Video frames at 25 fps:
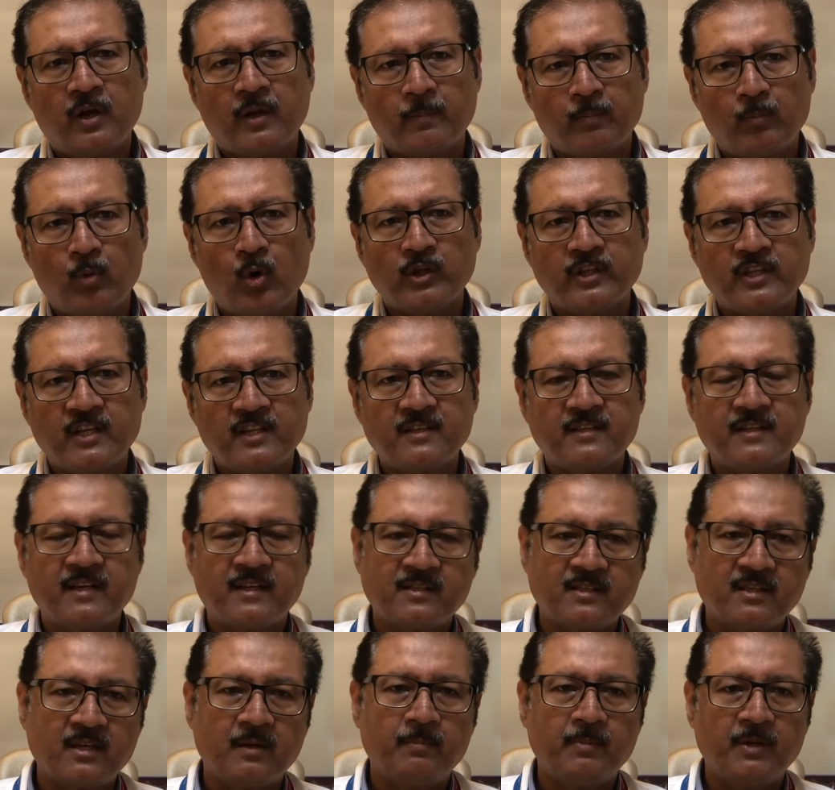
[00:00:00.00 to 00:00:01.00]
are more than
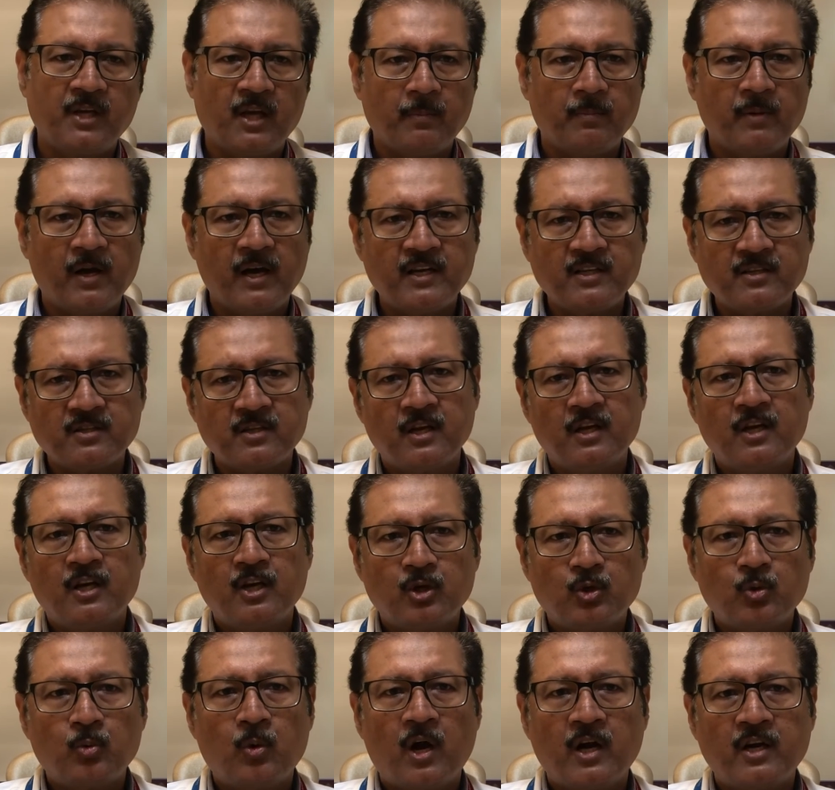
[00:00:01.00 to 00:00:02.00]
60 BMIs,
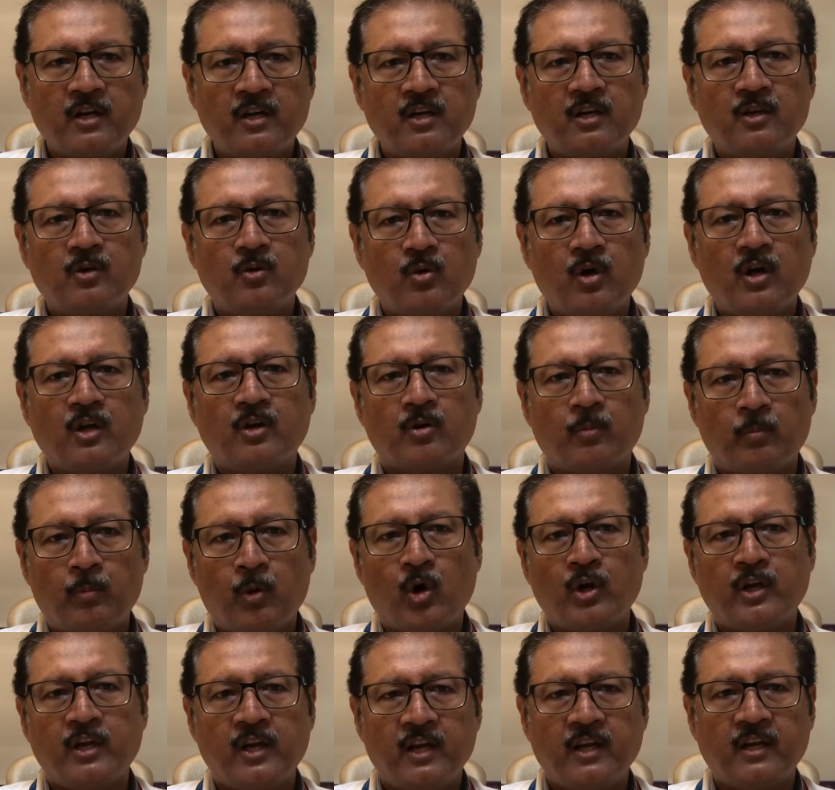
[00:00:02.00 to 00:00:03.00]
to undergo a
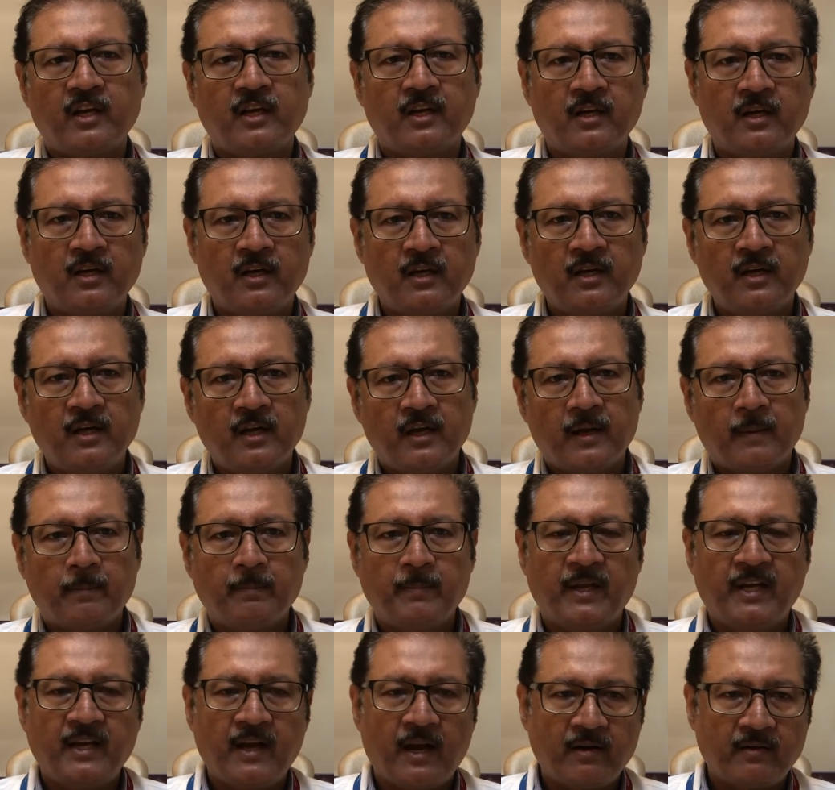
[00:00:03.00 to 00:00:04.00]
robotic
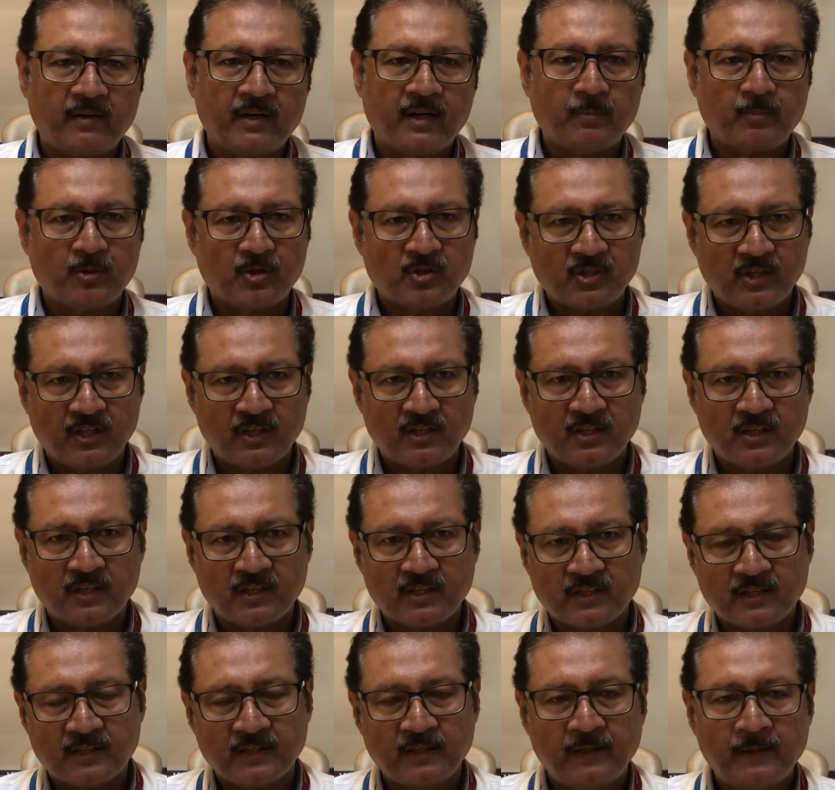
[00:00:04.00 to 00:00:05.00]
bariatric
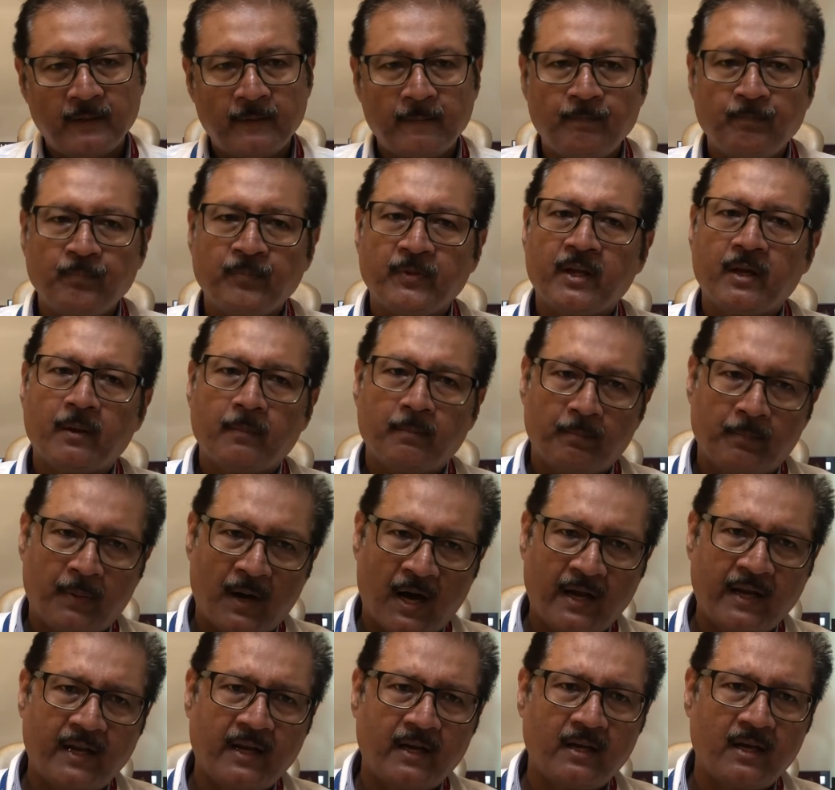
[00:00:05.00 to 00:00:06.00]
procedures.
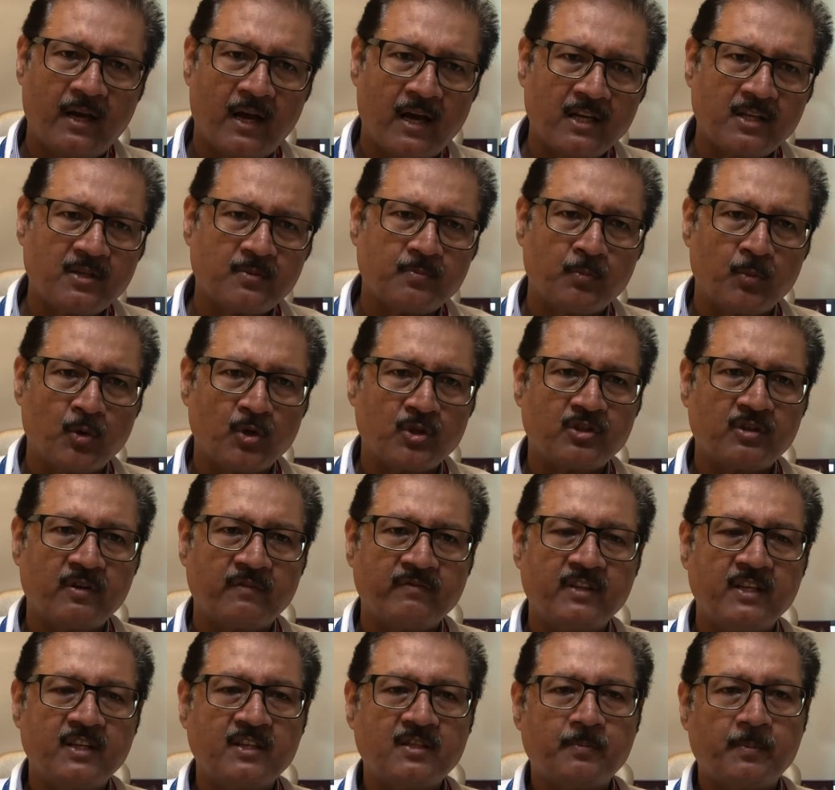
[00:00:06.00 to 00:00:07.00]
By and large, most
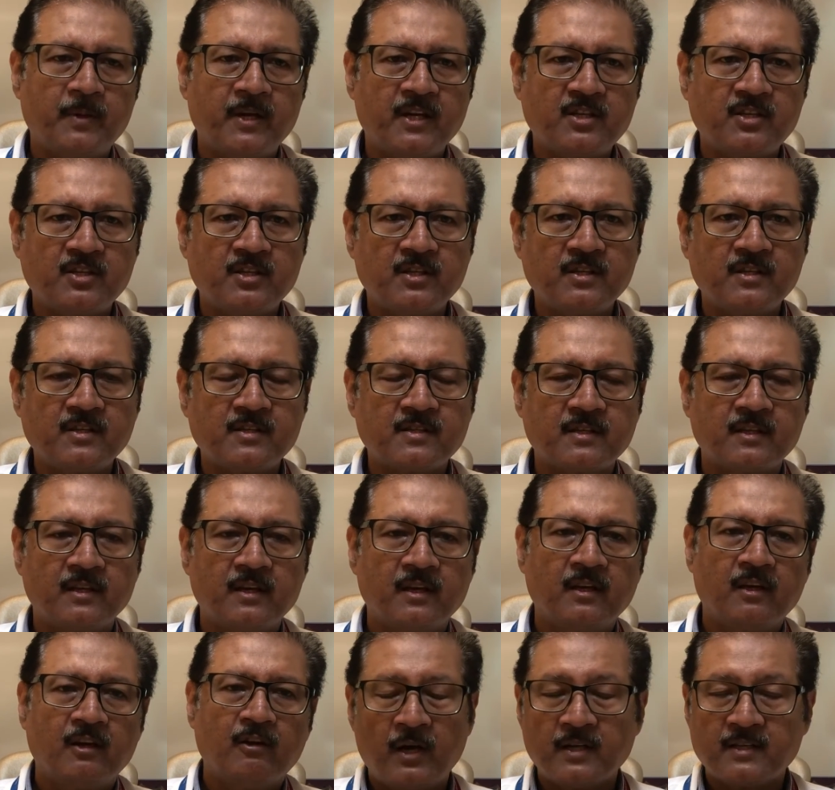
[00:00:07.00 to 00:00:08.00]
of these patients
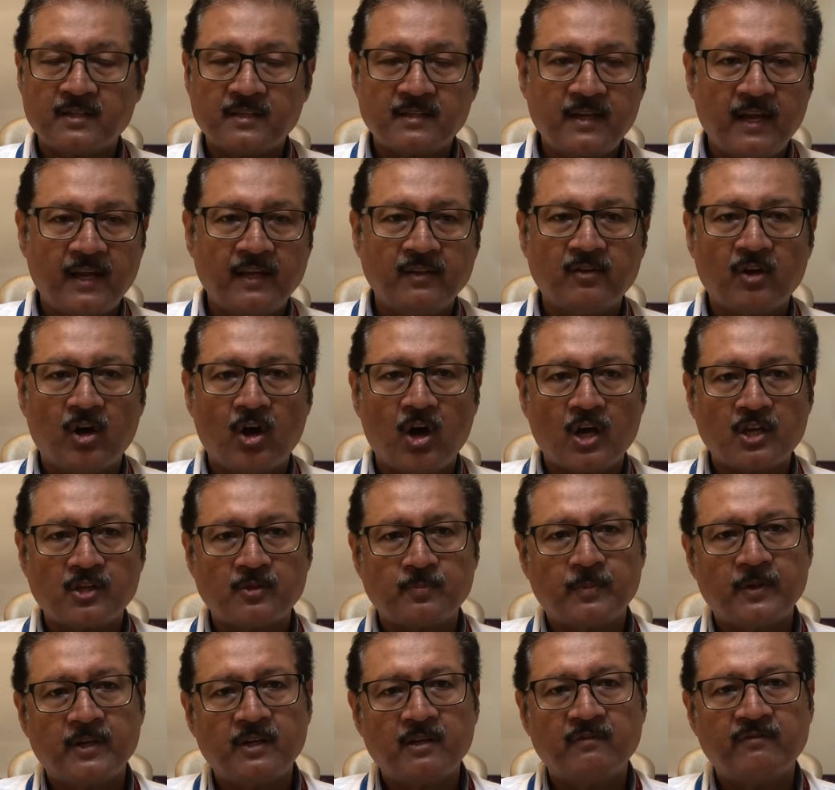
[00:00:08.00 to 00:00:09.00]
stay in the
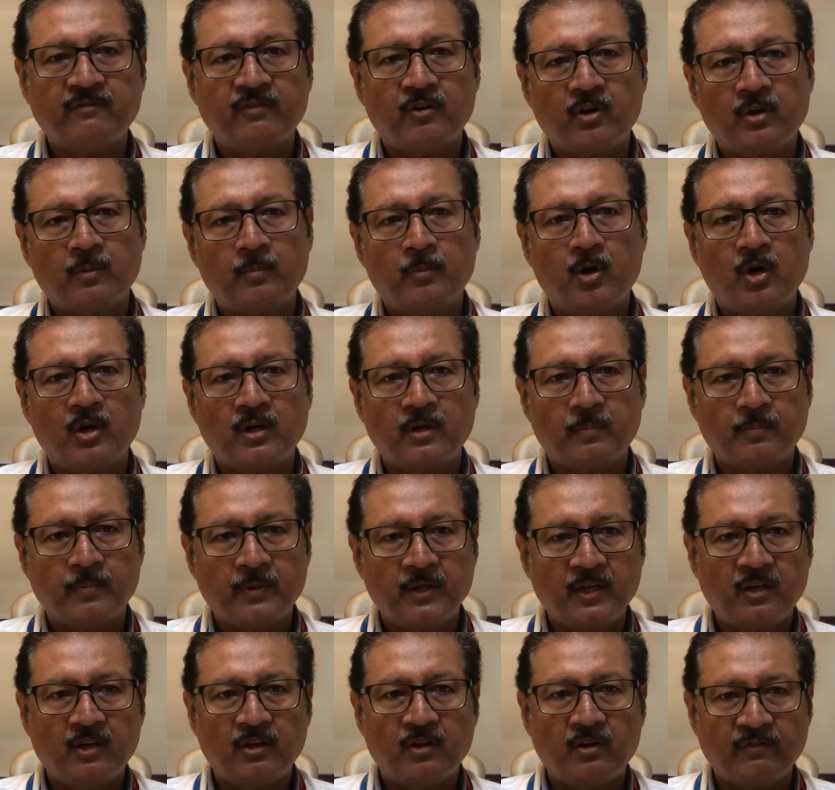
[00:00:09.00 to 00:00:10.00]
hospital for about a
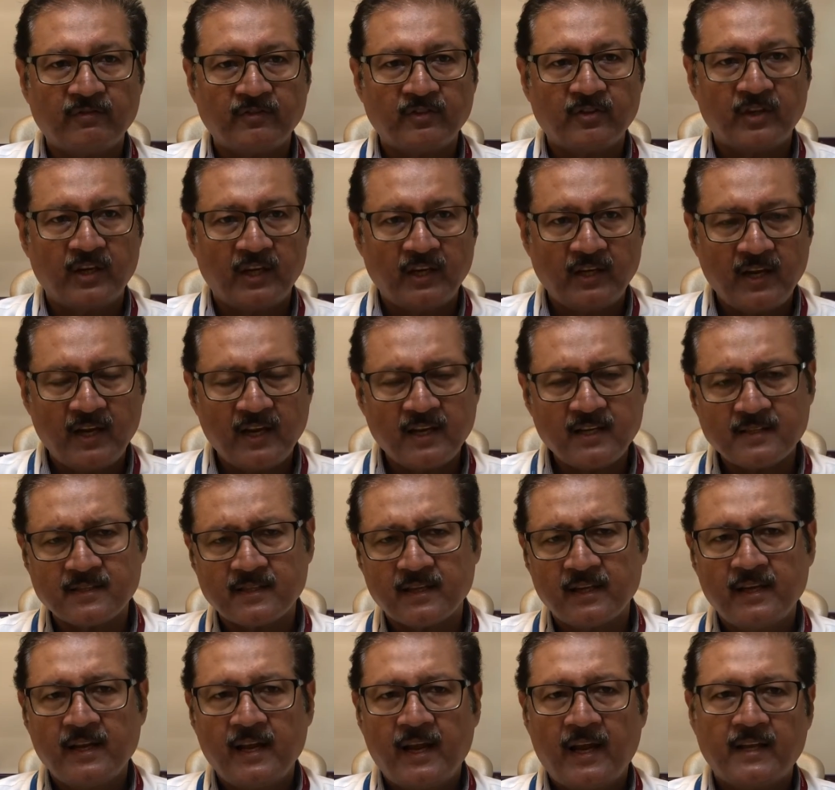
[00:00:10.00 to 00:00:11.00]
period of 3 days,
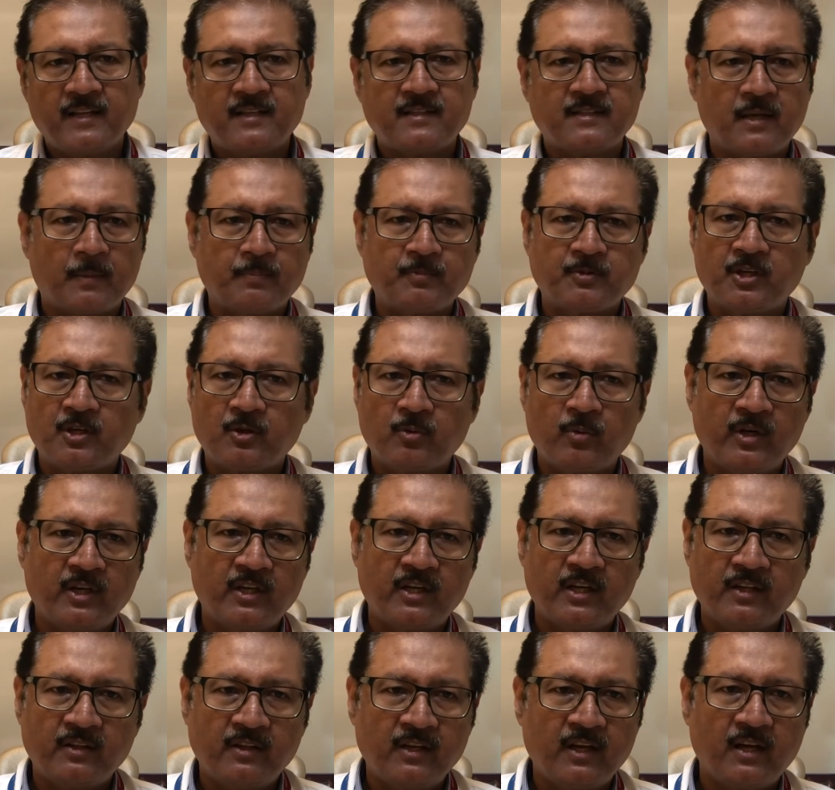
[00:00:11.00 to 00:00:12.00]
and
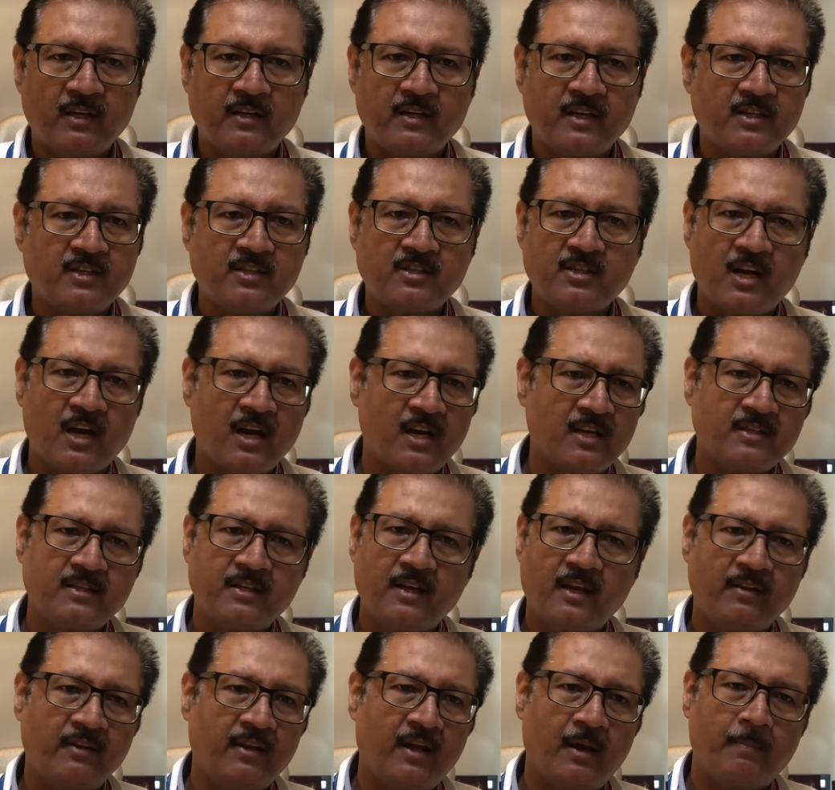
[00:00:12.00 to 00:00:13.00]
subsequently they are discharged
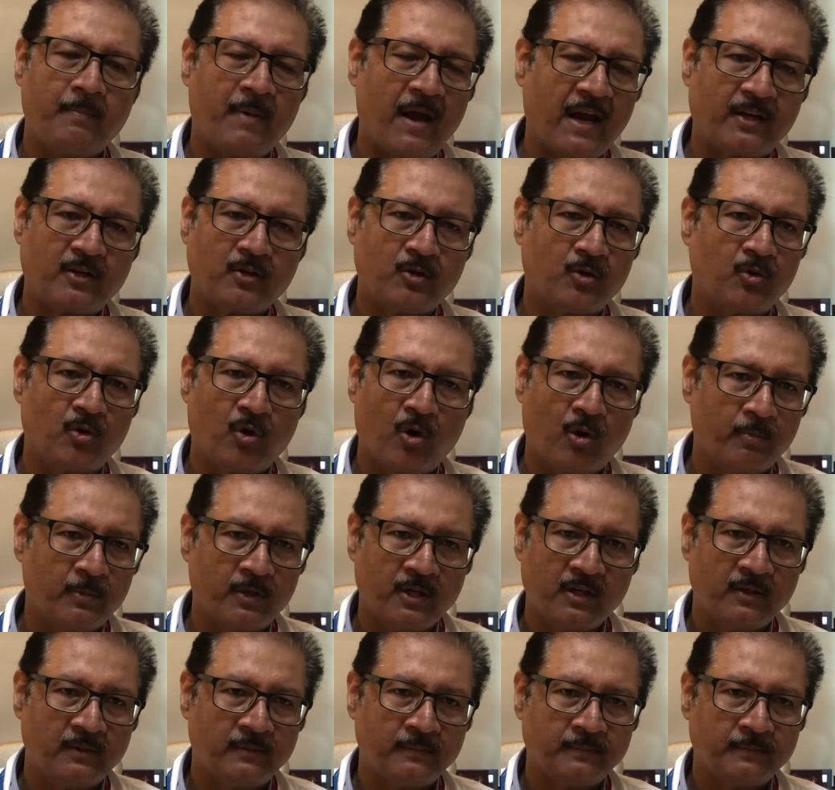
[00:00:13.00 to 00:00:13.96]
and they are back to normal.